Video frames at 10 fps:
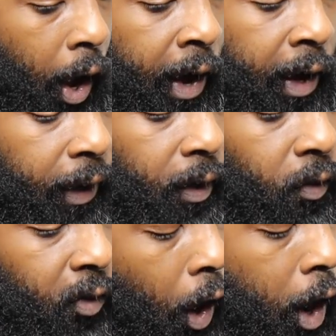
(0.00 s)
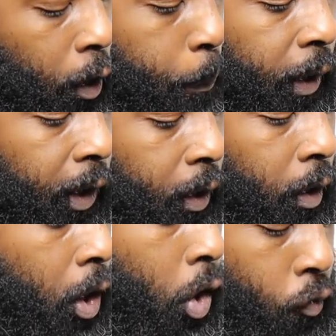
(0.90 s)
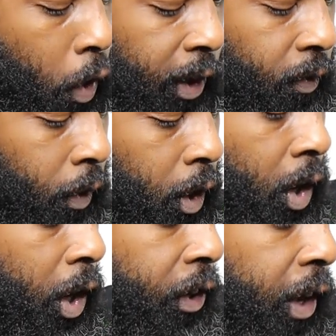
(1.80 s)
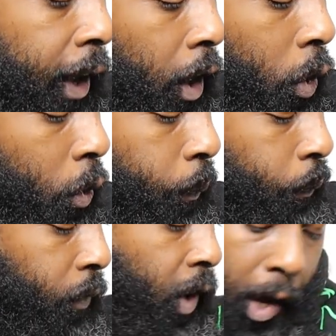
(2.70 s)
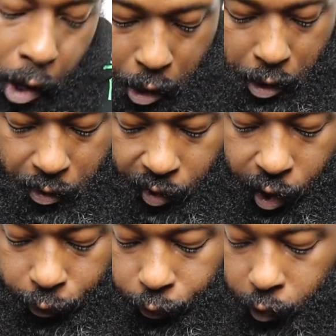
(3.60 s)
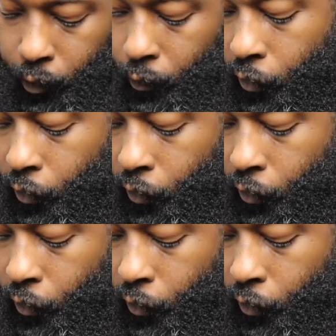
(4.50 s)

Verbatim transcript: a dark pink, a red, a yellow, and I think